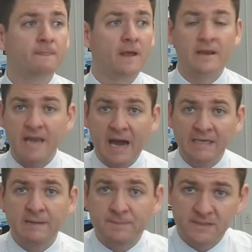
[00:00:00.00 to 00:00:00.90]

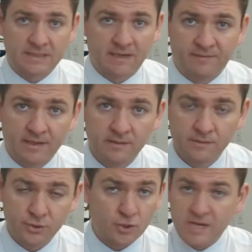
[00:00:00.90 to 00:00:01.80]
90% of it
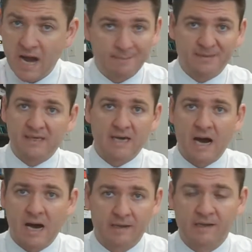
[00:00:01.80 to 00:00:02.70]
should not be
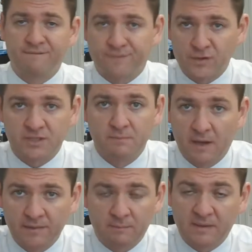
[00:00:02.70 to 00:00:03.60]
gone in the first
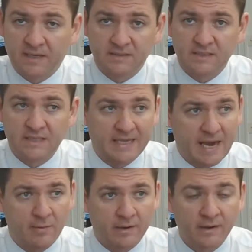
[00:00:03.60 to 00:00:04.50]
month because it's
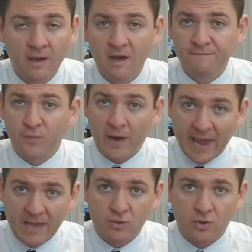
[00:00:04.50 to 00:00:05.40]
accounted for
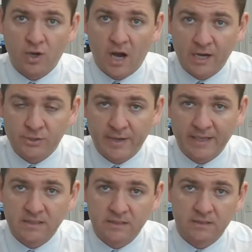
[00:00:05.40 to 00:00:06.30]
annual
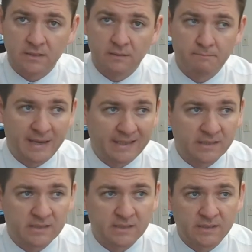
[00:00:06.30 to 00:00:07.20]
contracts,
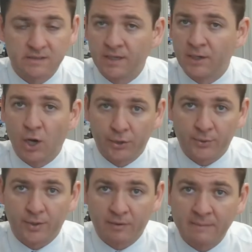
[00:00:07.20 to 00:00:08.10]
maintenances, and
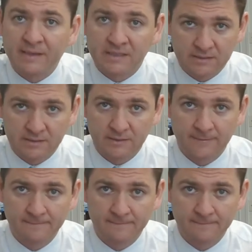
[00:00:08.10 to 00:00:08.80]
other agreements.